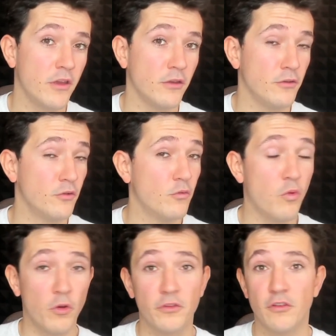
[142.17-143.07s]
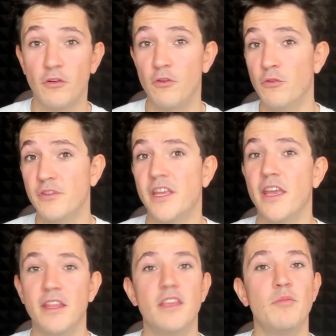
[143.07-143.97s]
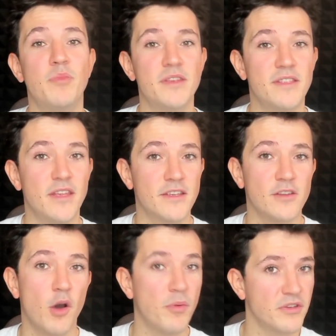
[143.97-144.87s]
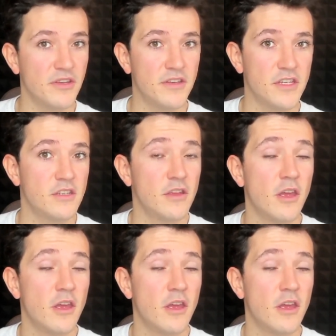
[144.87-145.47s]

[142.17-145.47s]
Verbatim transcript: You won't lose any business opportunities